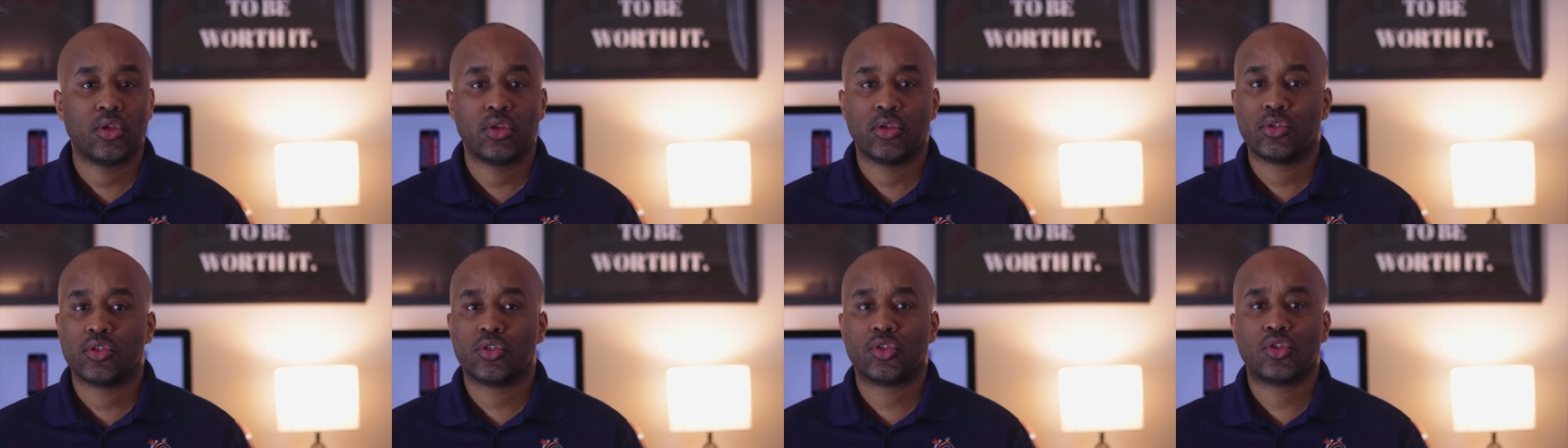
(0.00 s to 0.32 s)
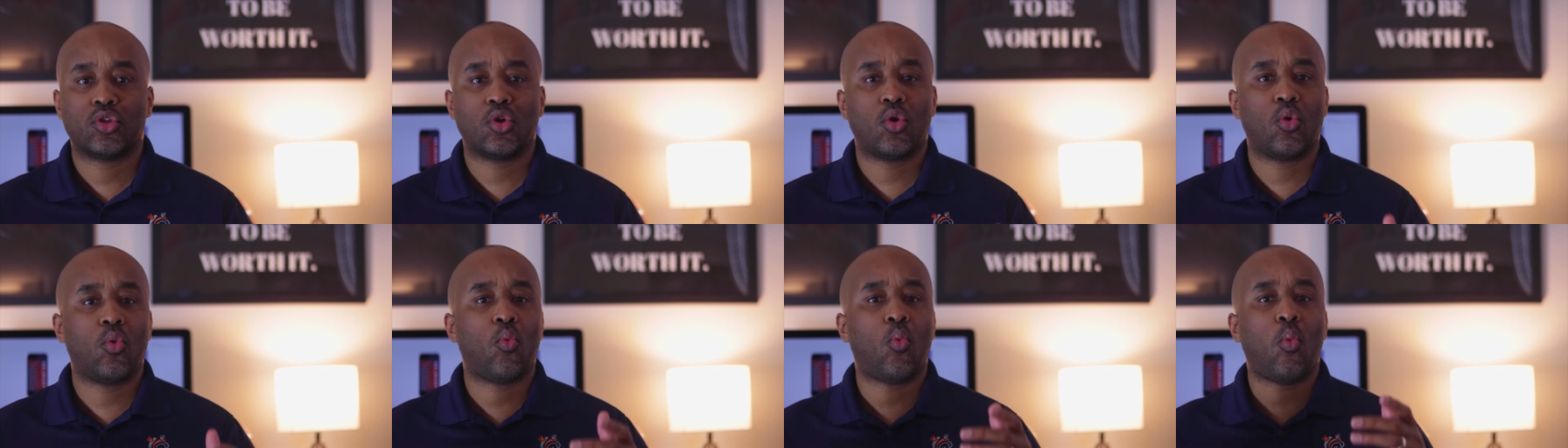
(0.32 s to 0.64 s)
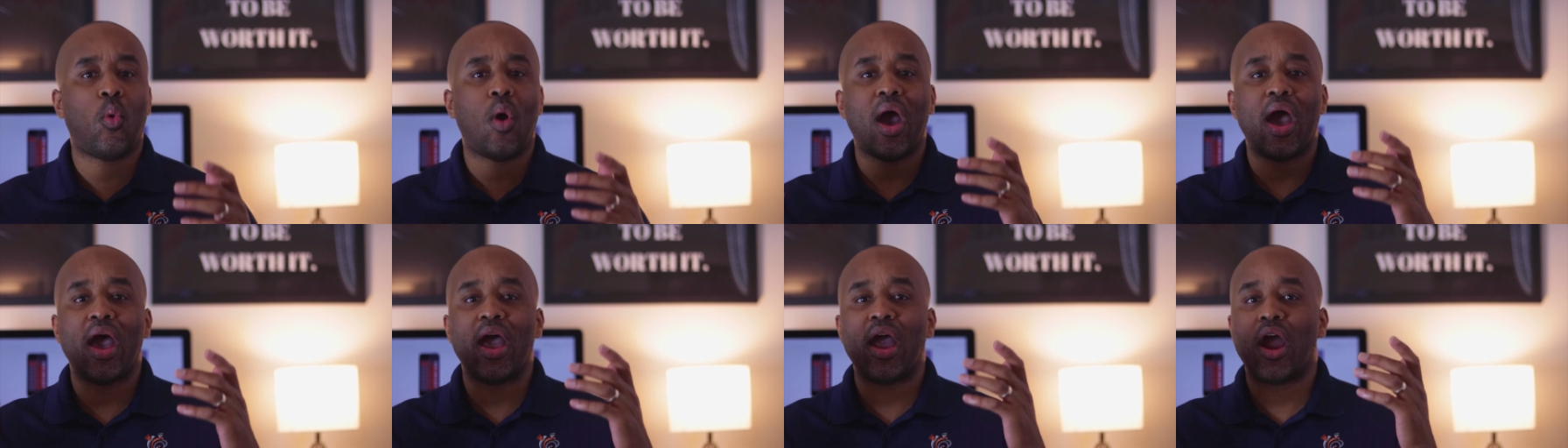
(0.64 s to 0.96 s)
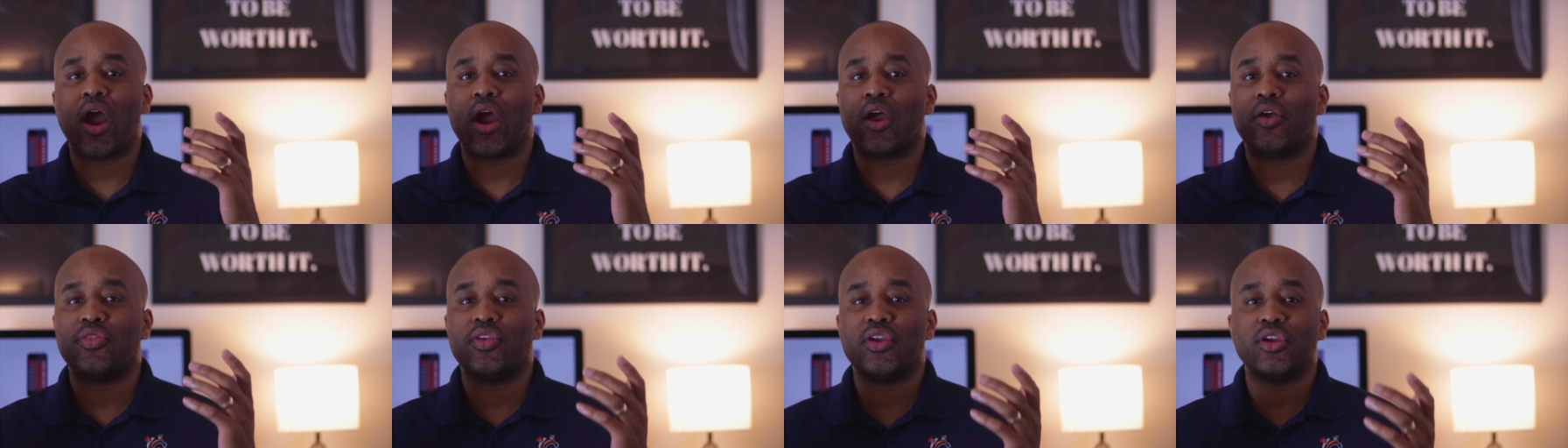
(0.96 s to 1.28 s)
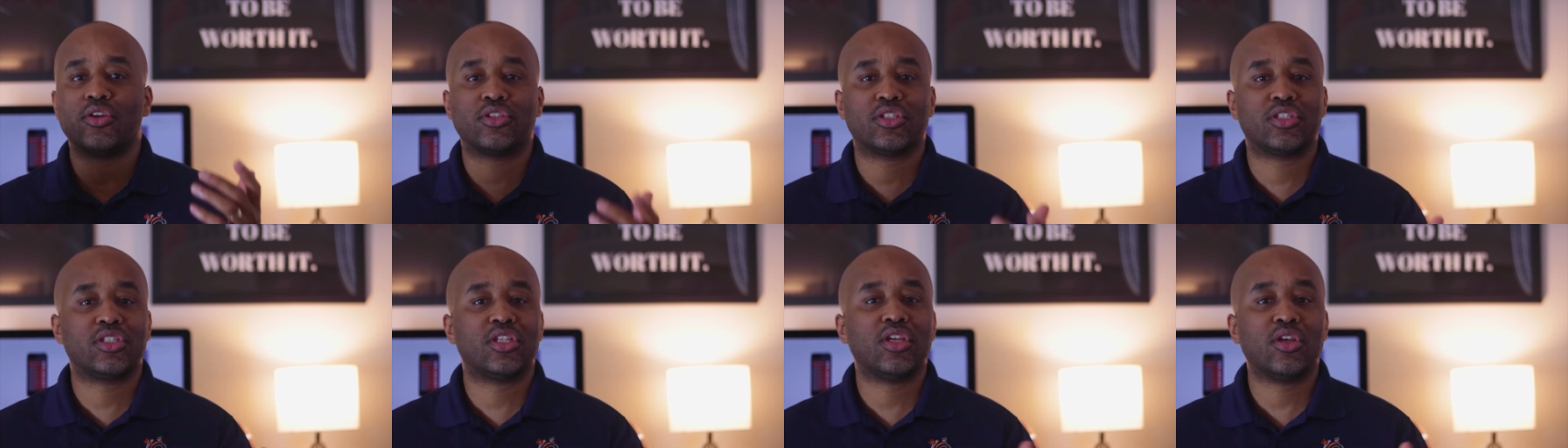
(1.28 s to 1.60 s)
So why are there
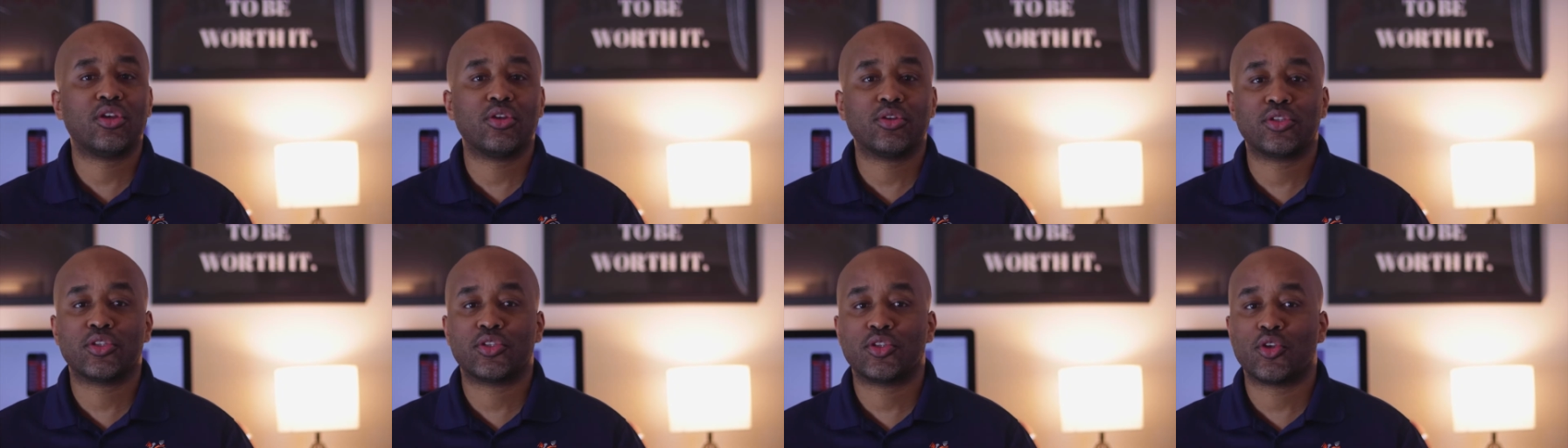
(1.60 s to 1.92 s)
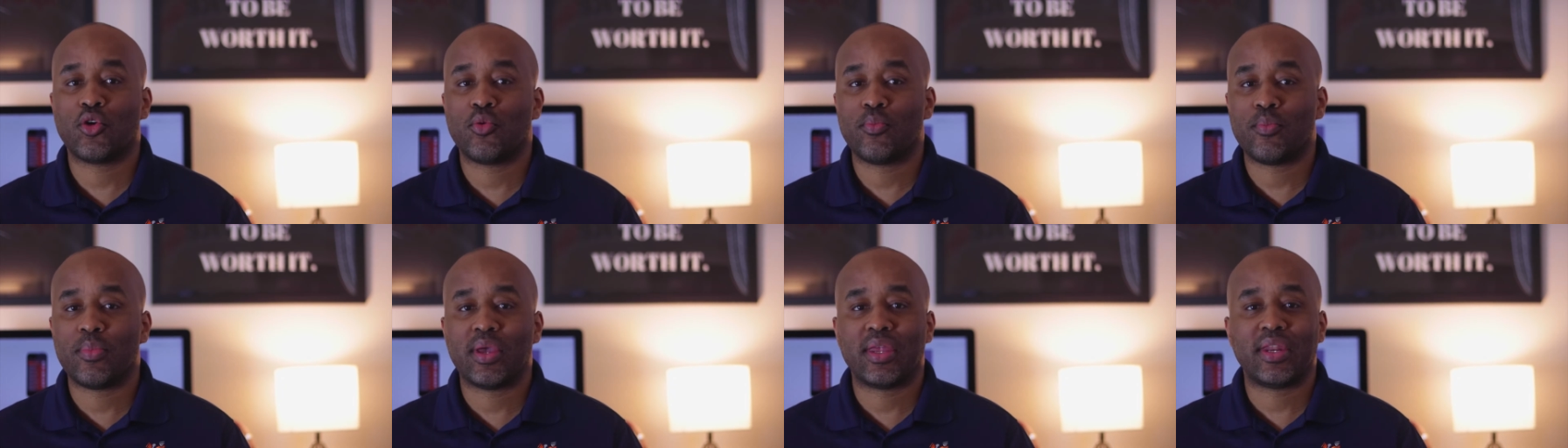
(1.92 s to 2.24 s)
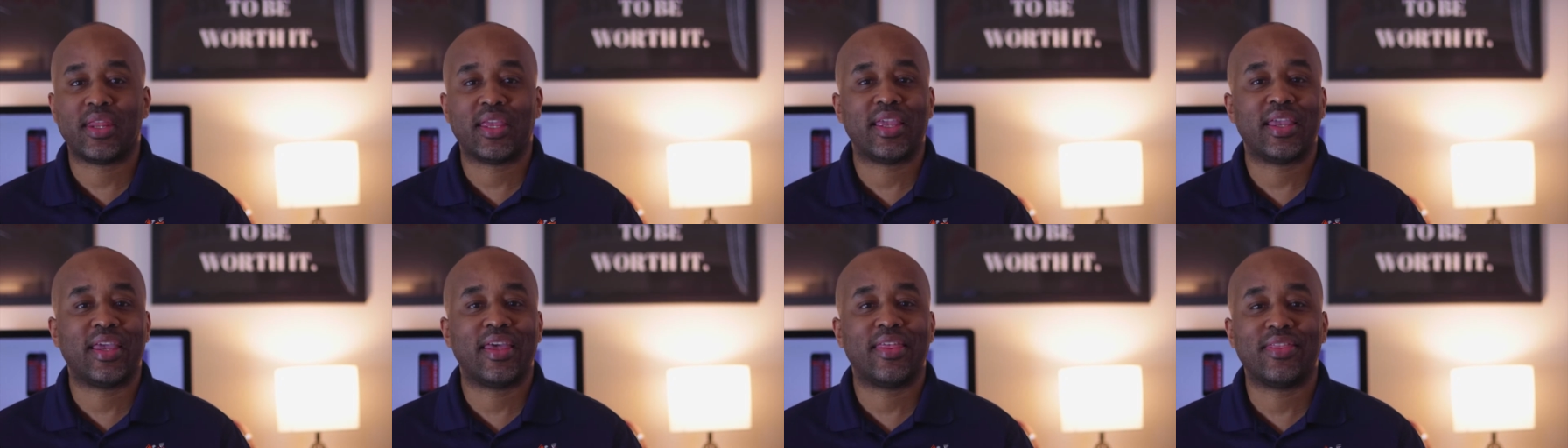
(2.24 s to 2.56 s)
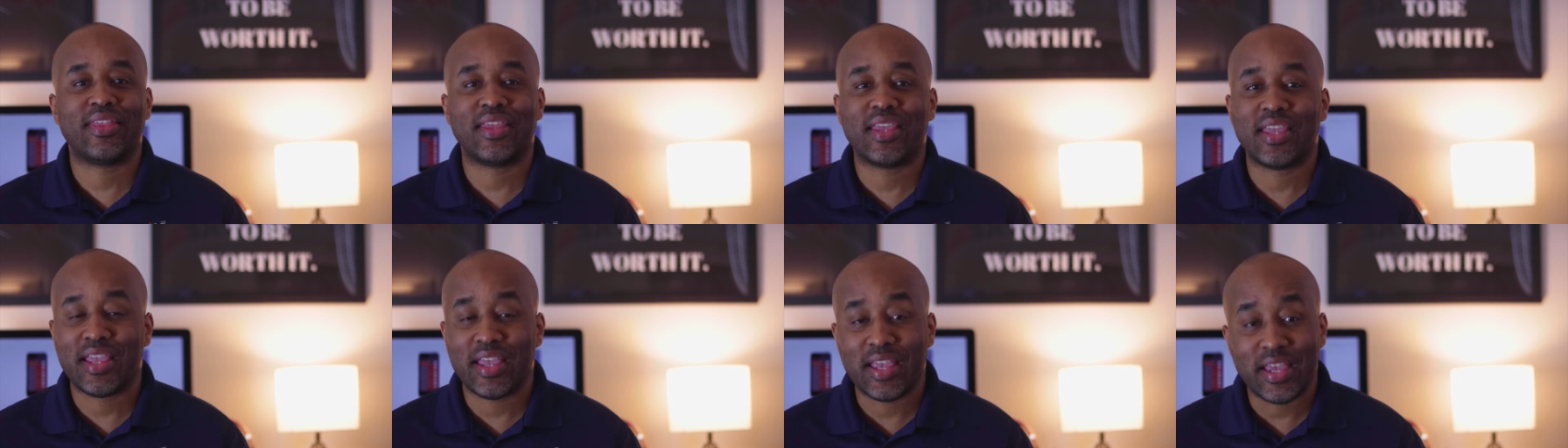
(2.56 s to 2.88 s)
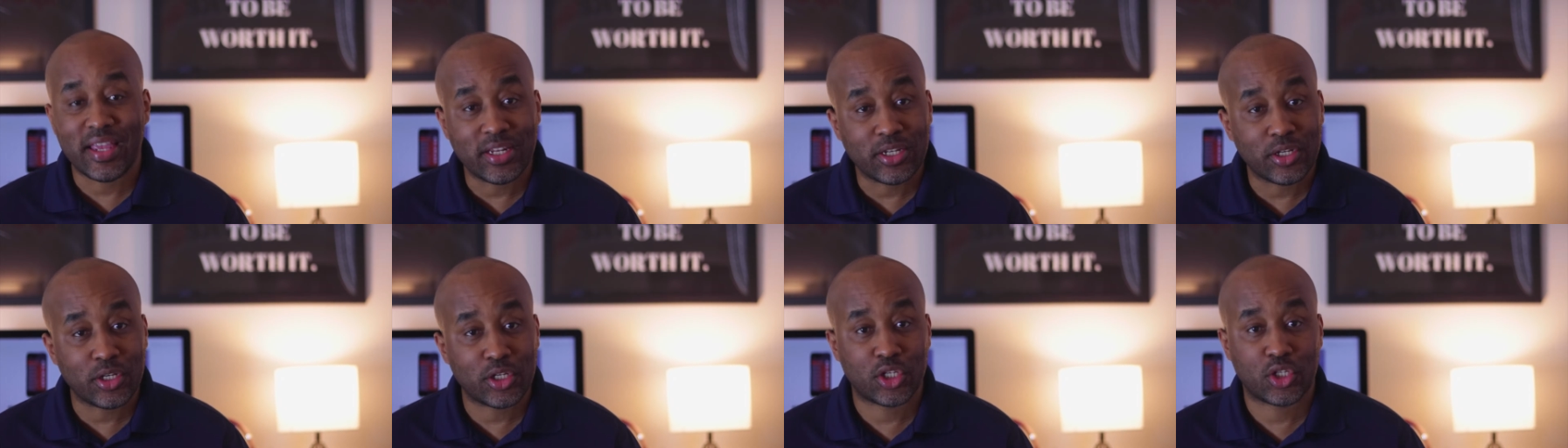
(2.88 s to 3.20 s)
still so many in the
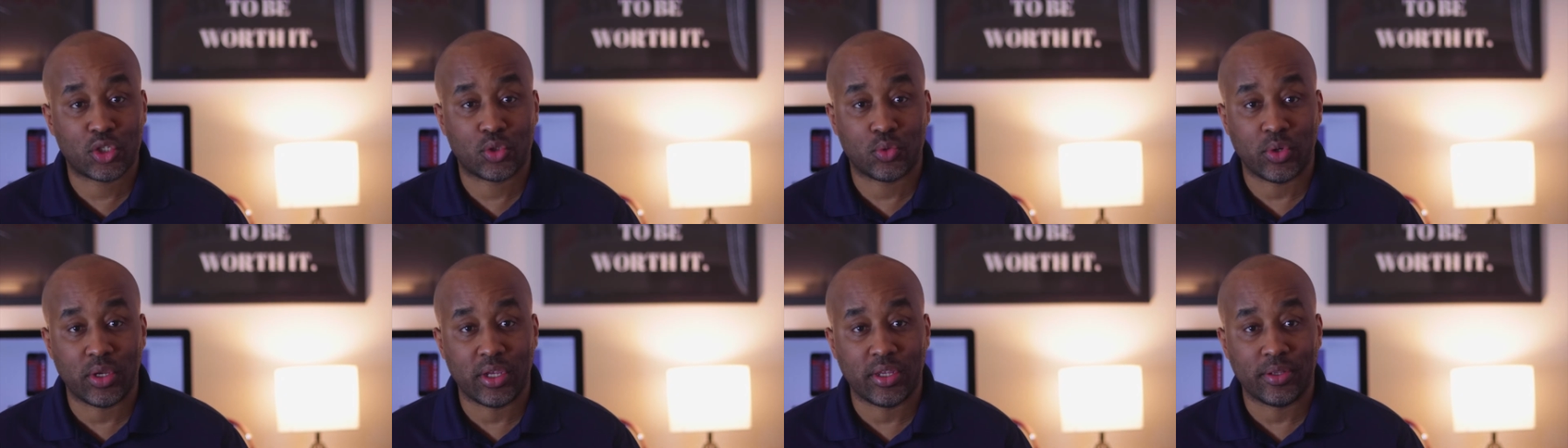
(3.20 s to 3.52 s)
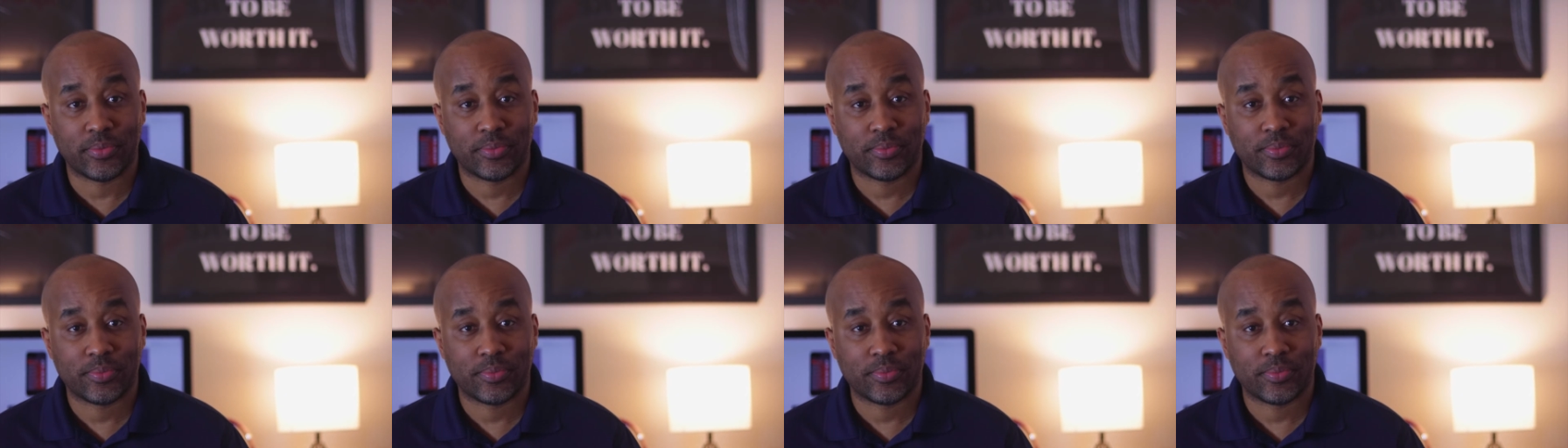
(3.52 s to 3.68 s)
industry?